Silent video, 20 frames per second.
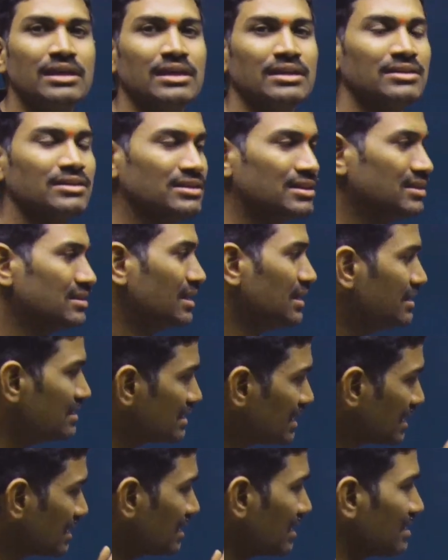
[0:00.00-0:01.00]
This is the
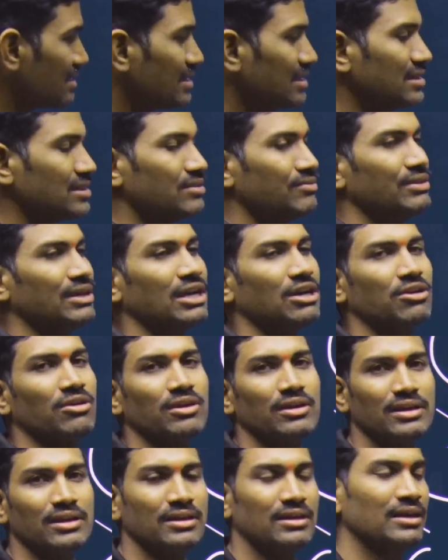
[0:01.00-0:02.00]
general sense we are
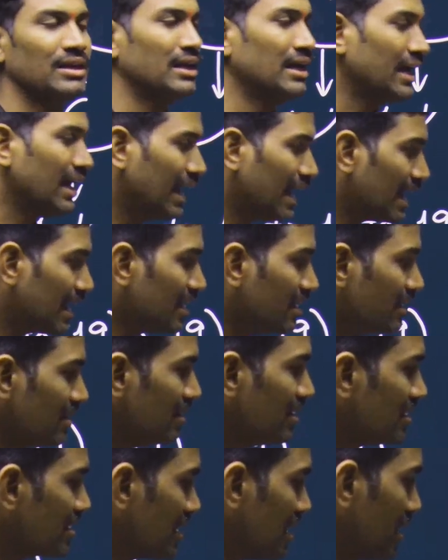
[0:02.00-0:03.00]
talking. And in
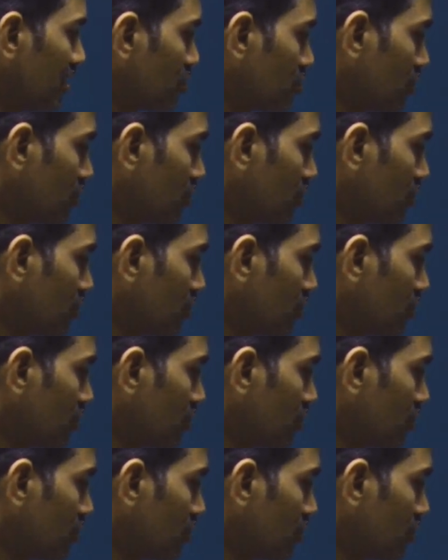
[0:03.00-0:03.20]
this case